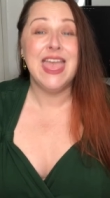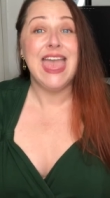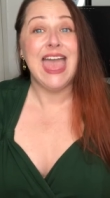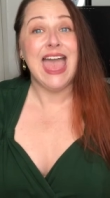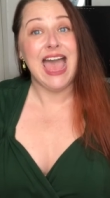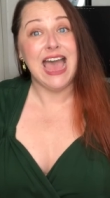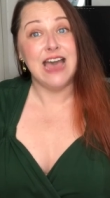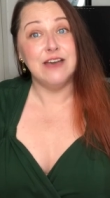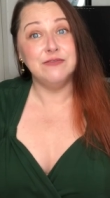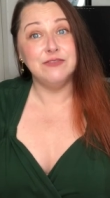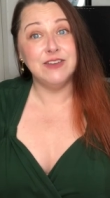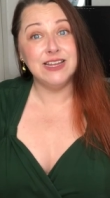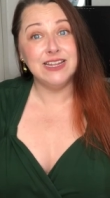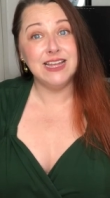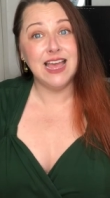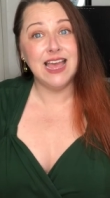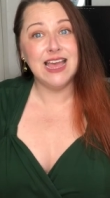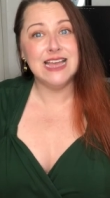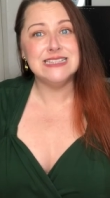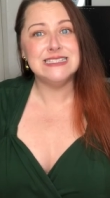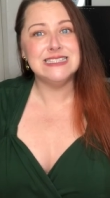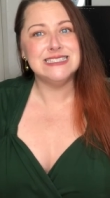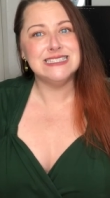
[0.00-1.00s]
Have fun,
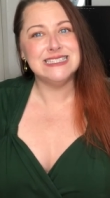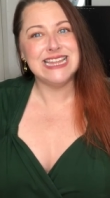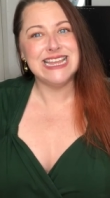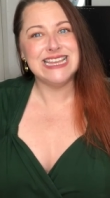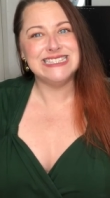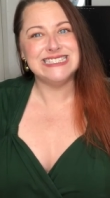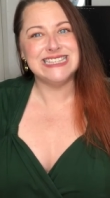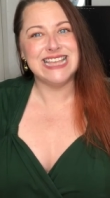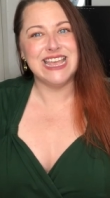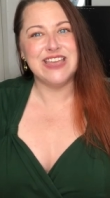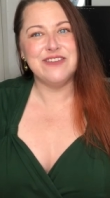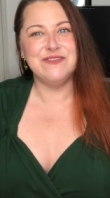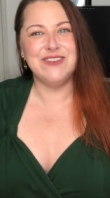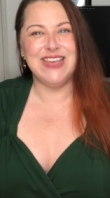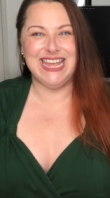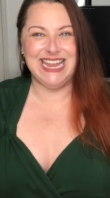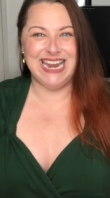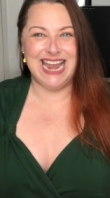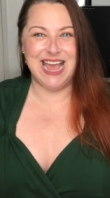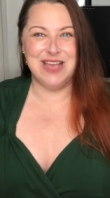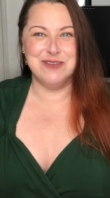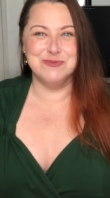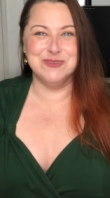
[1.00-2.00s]
guys. Stay safe, and
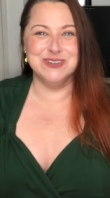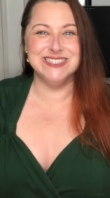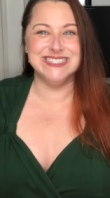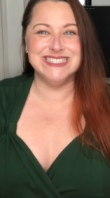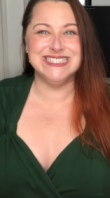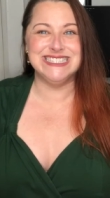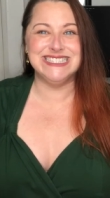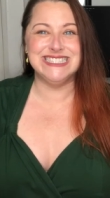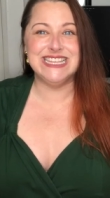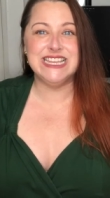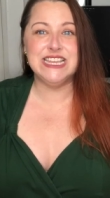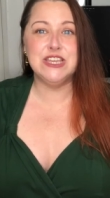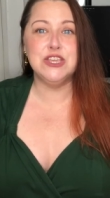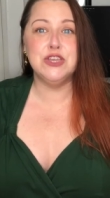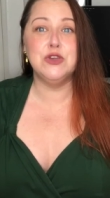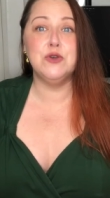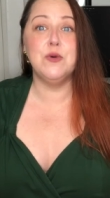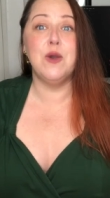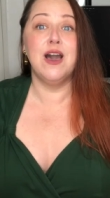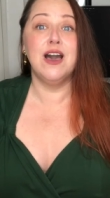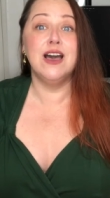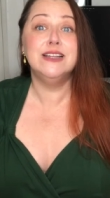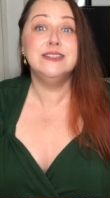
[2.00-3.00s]
I will see
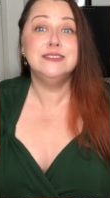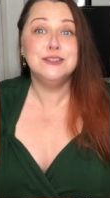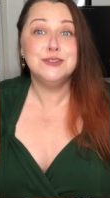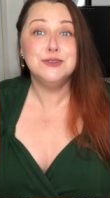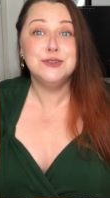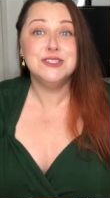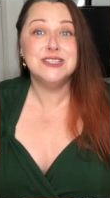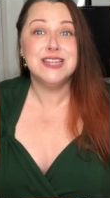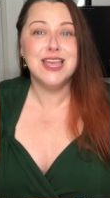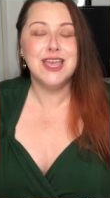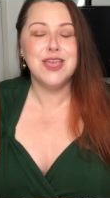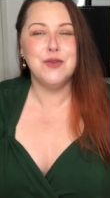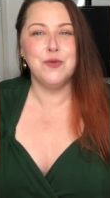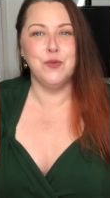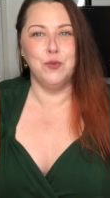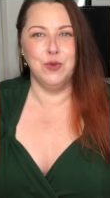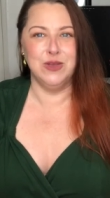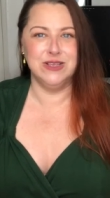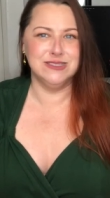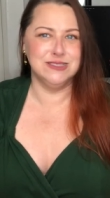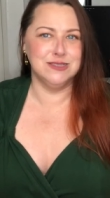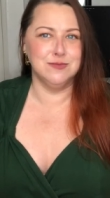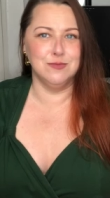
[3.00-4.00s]
you on Tuesday
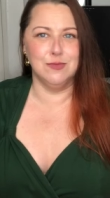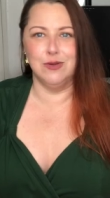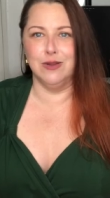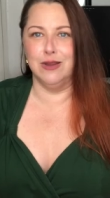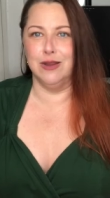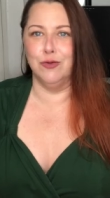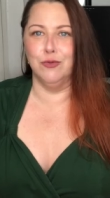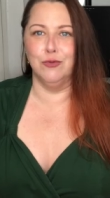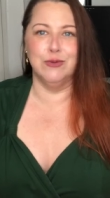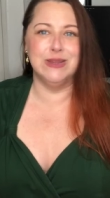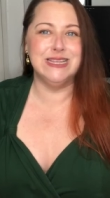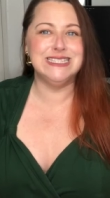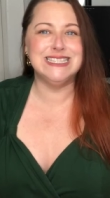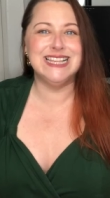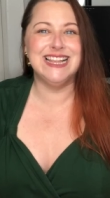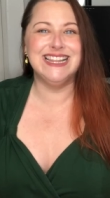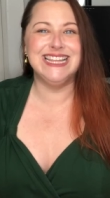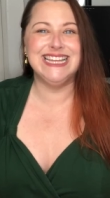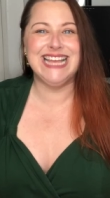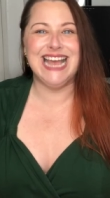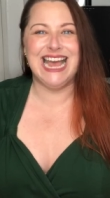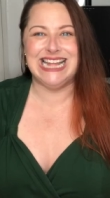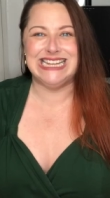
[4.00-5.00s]
with some more
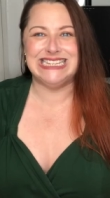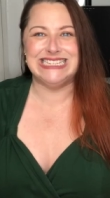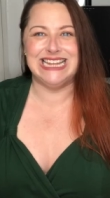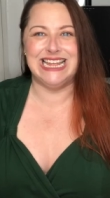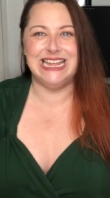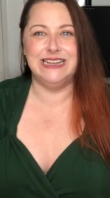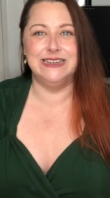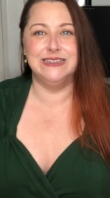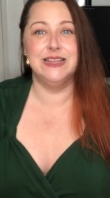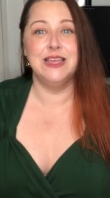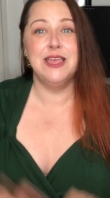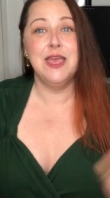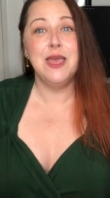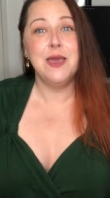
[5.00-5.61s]
reselling content.